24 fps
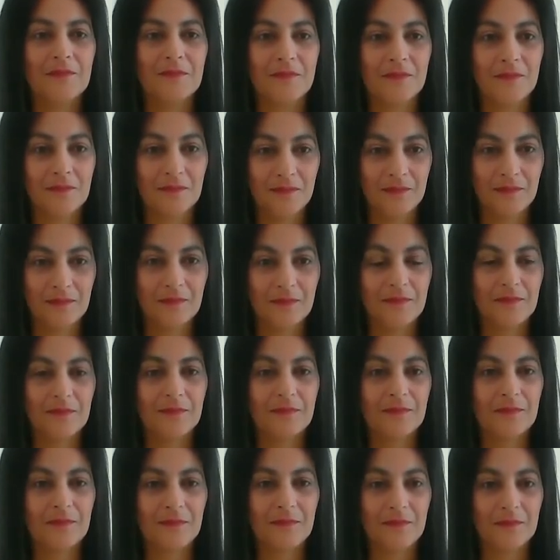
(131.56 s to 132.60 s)

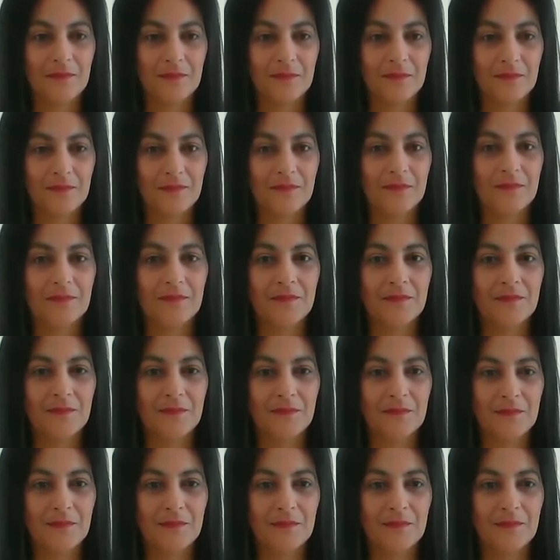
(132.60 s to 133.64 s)

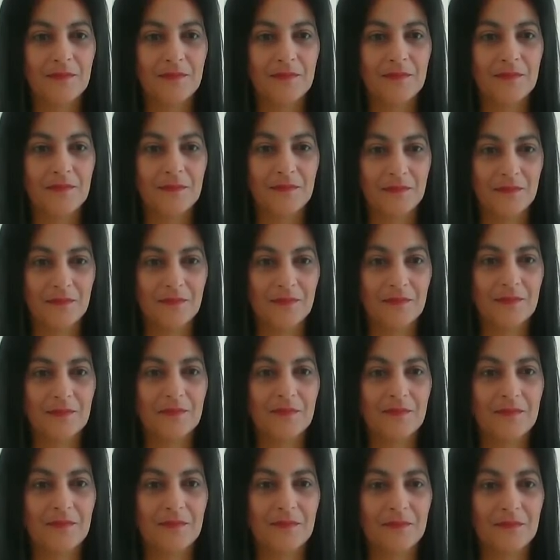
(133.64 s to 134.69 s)

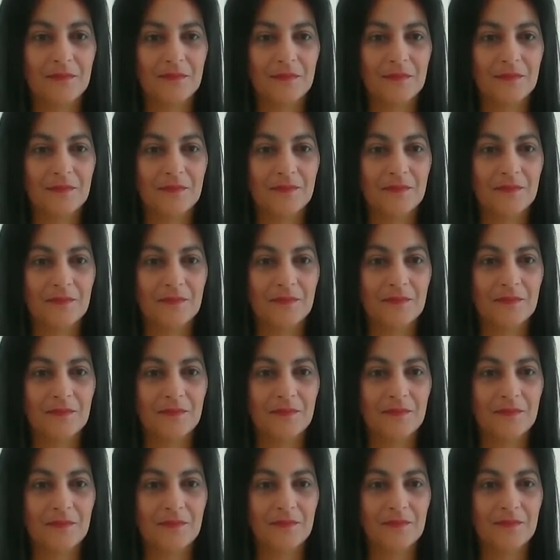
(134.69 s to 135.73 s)

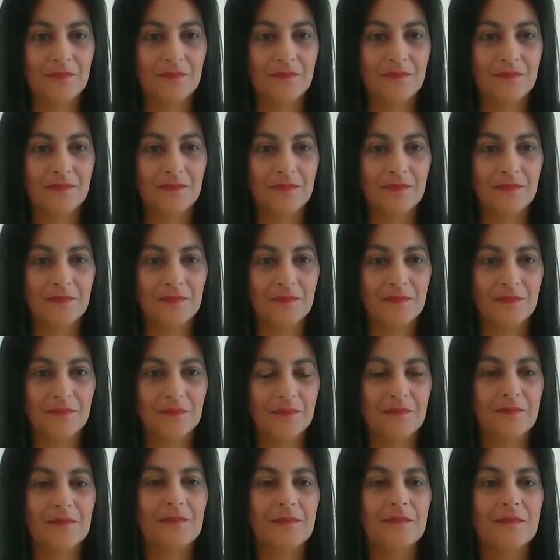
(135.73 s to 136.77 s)

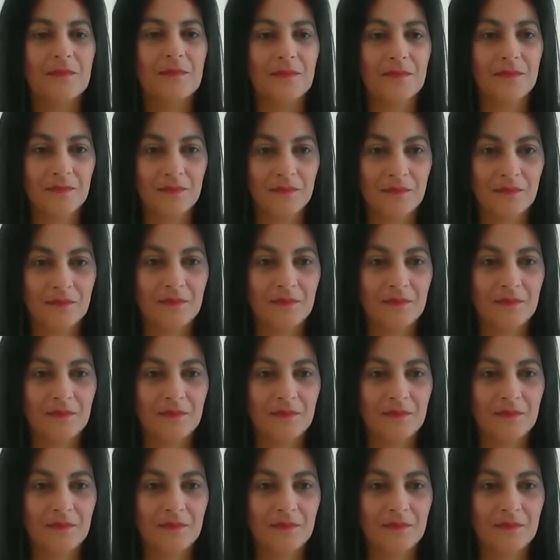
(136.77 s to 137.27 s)
This person isn't speaking.